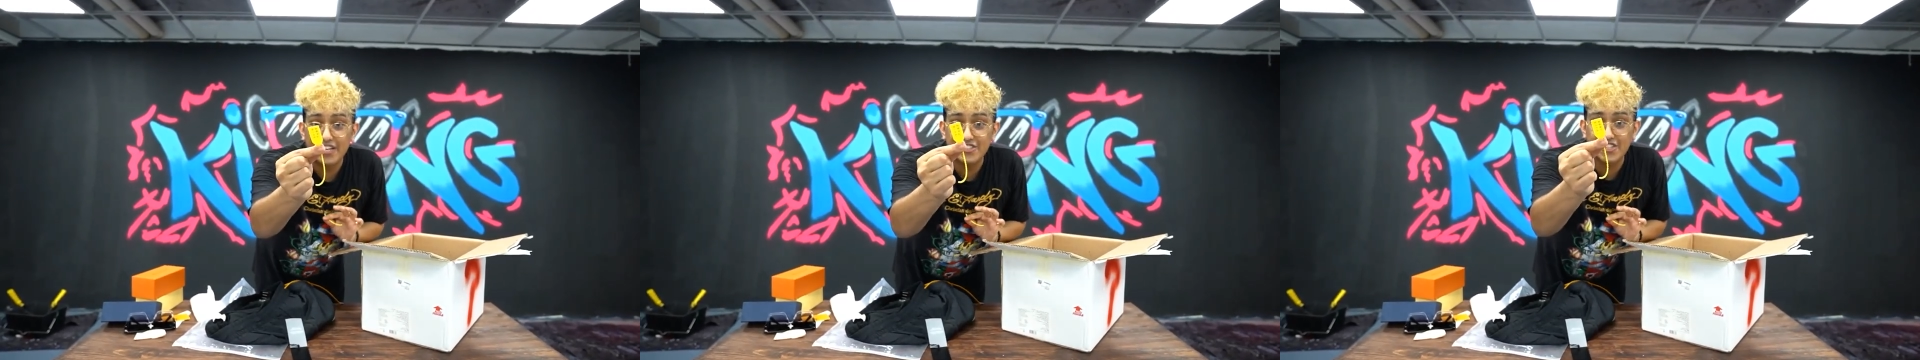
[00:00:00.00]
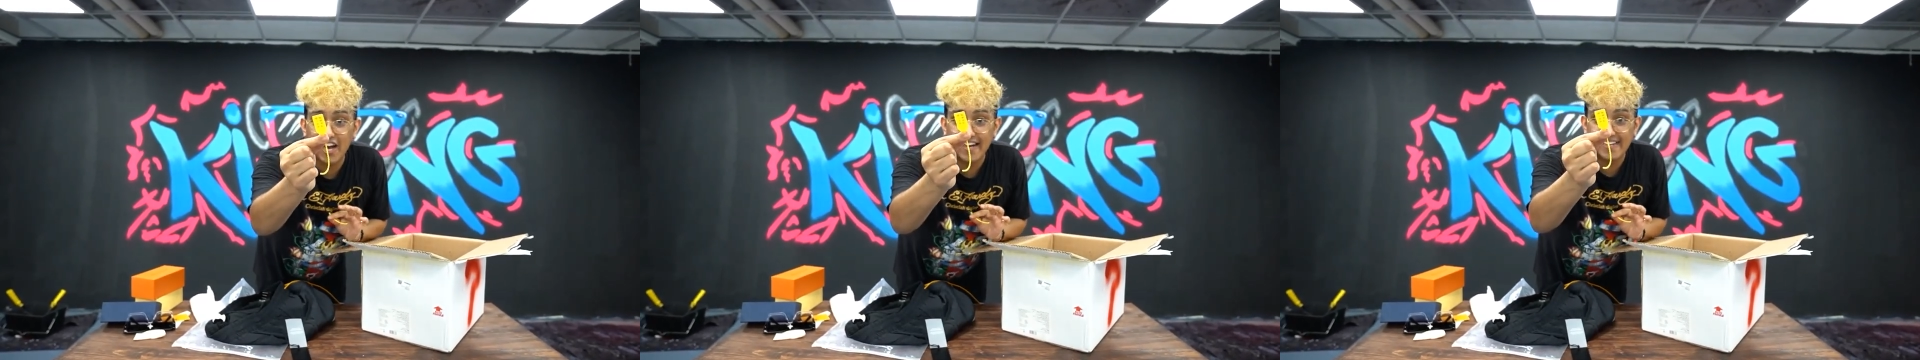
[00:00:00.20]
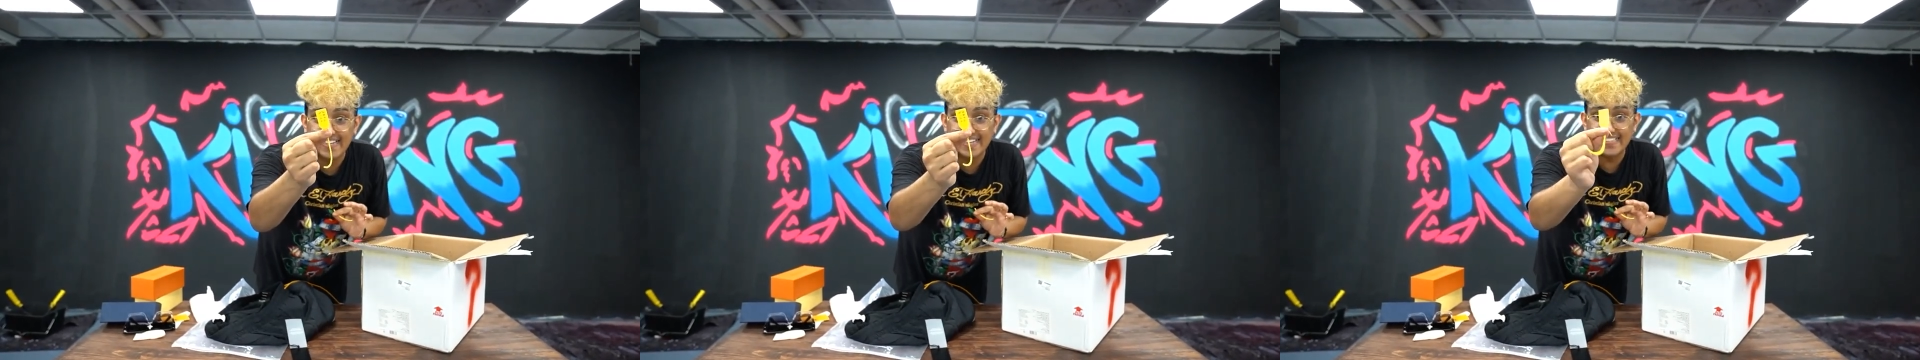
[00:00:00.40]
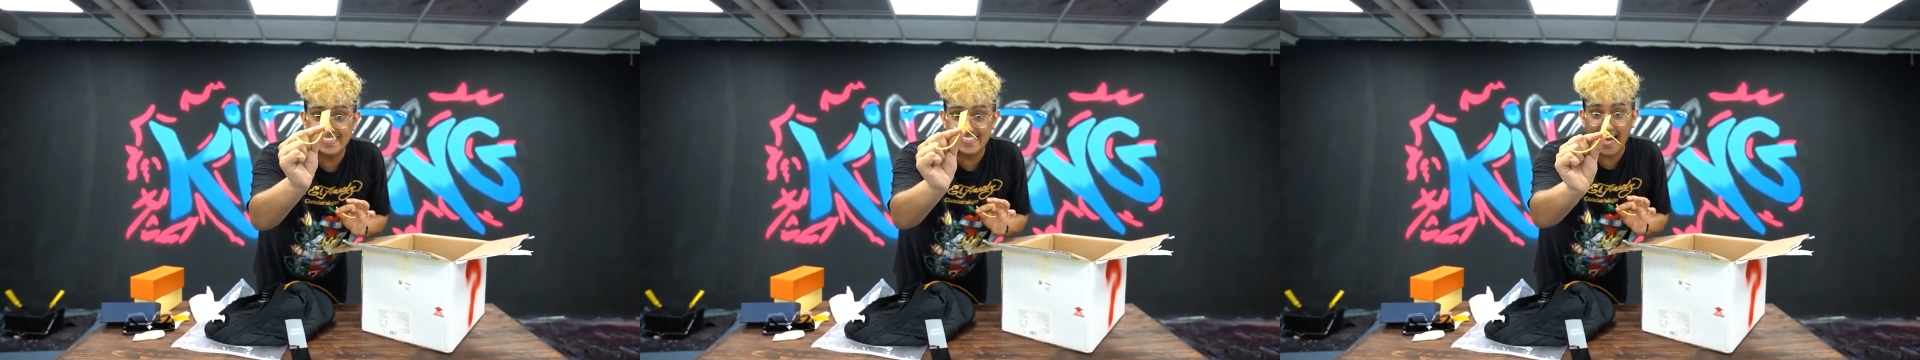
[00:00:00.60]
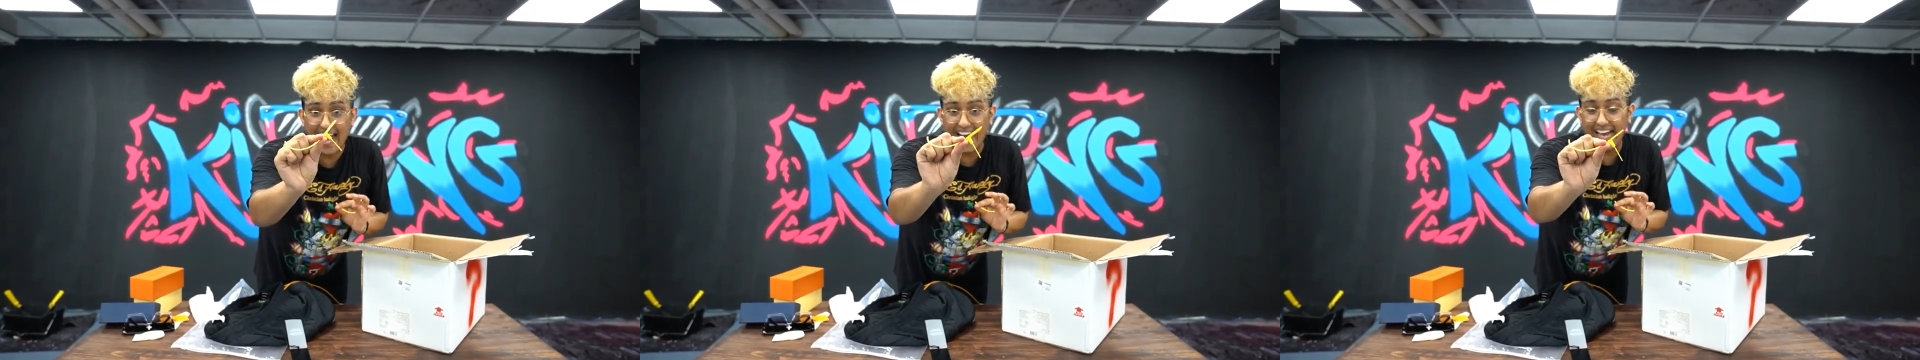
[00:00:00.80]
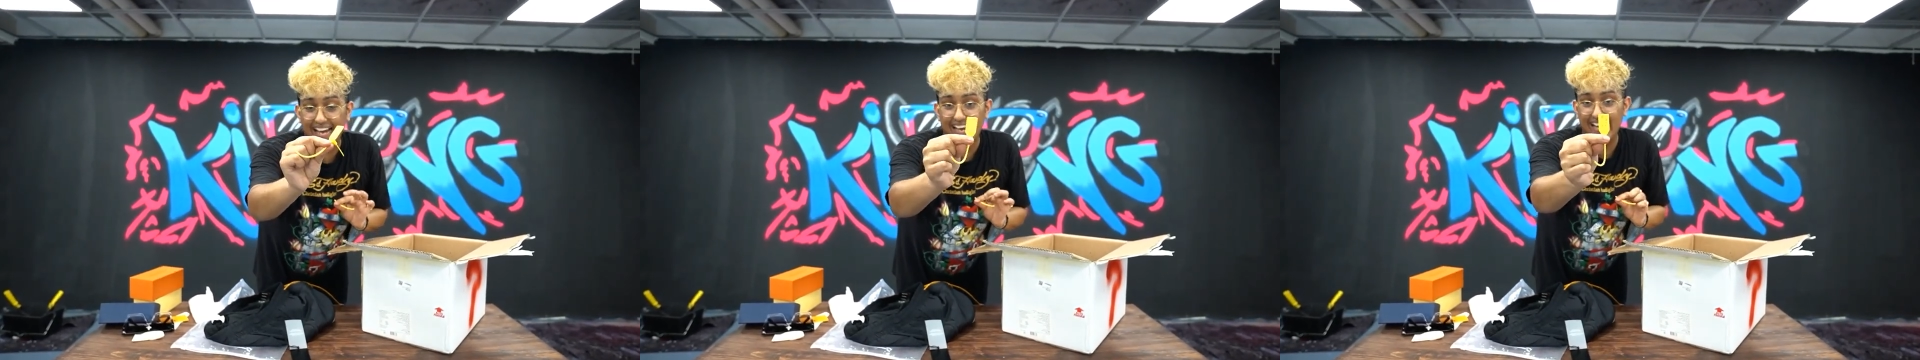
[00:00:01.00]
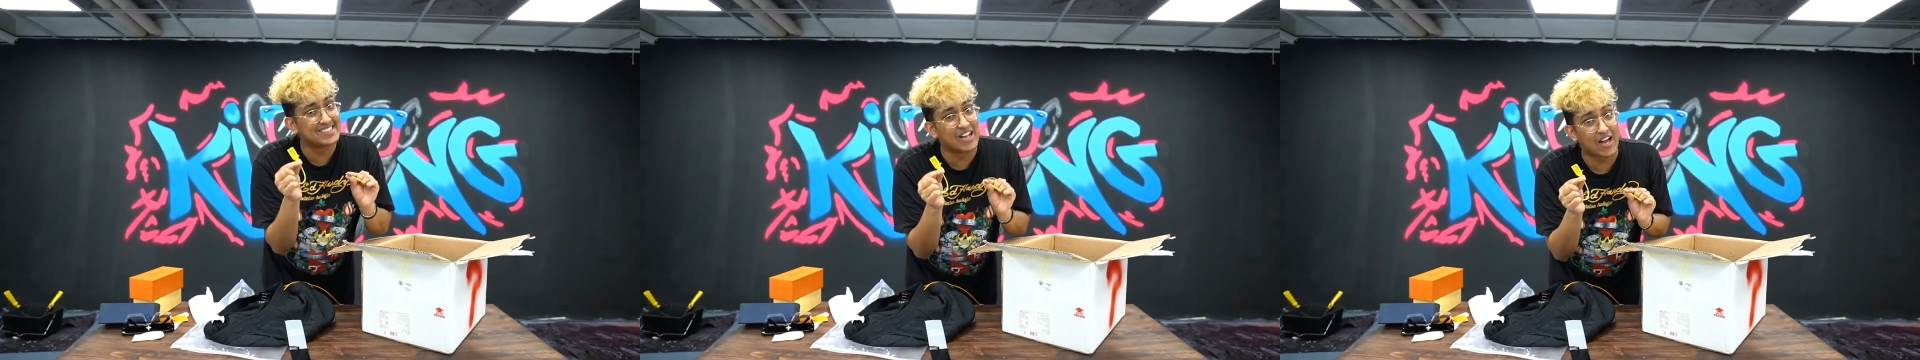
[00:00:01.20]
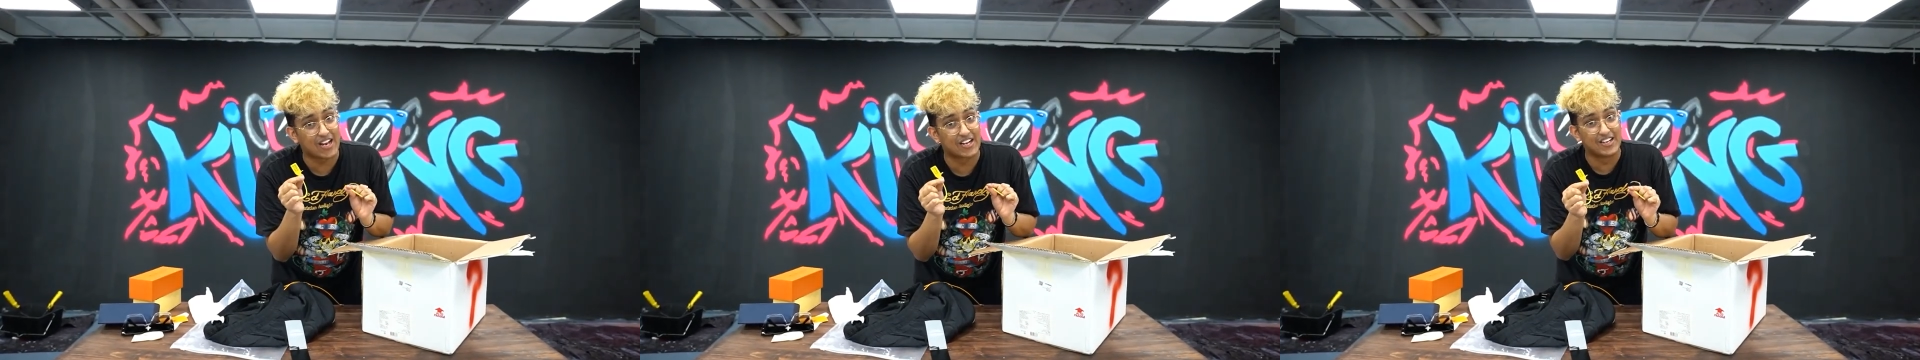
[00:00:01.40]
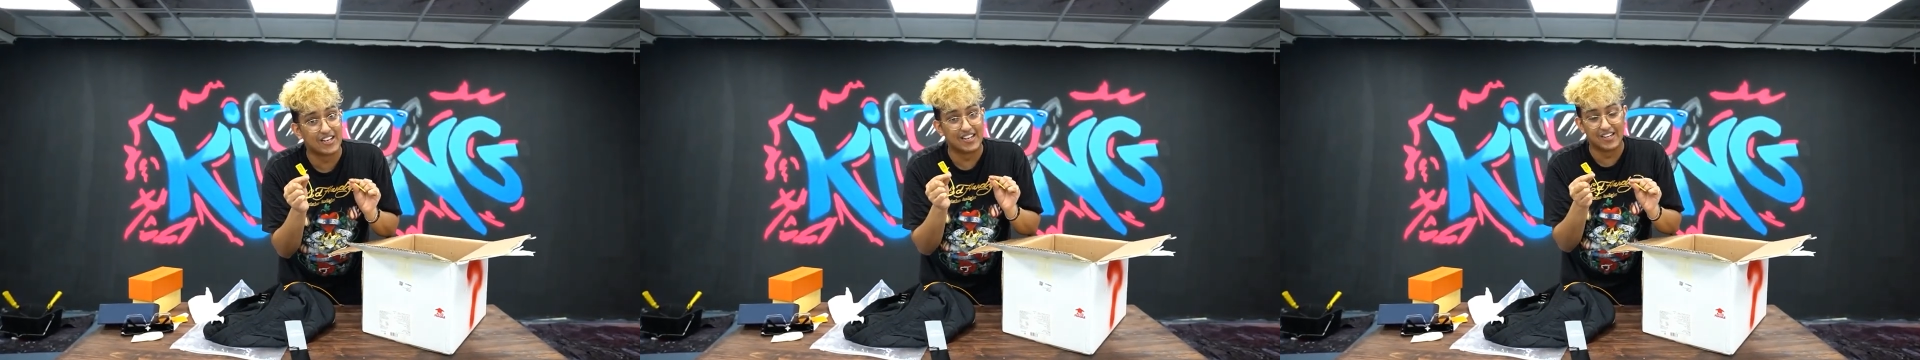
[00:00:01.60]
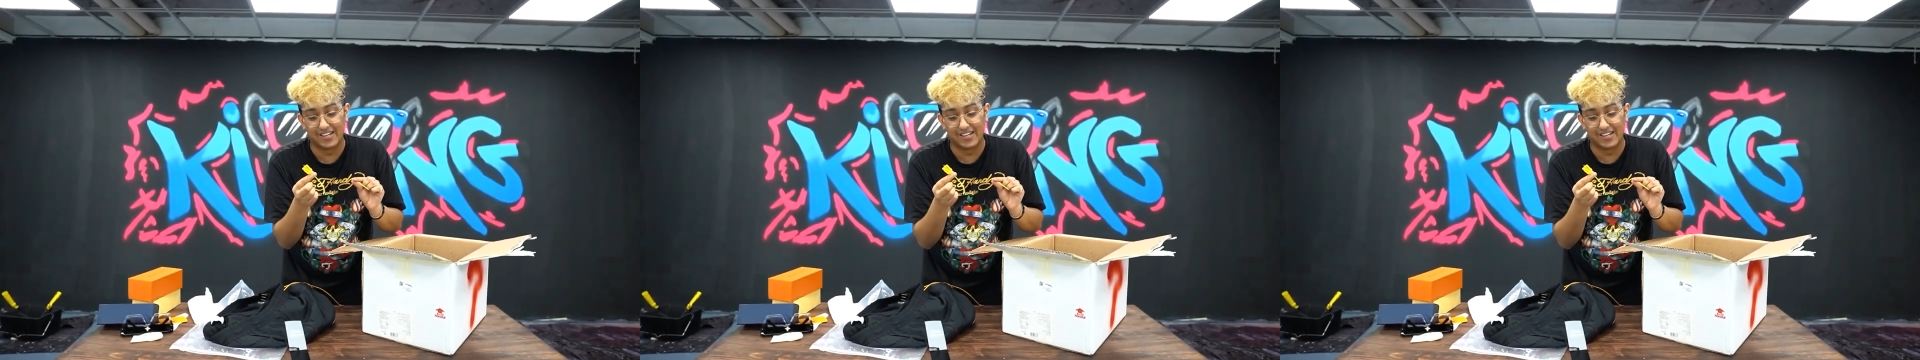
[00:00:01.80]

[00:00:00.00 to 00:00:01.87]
Chinese tag. It's not a good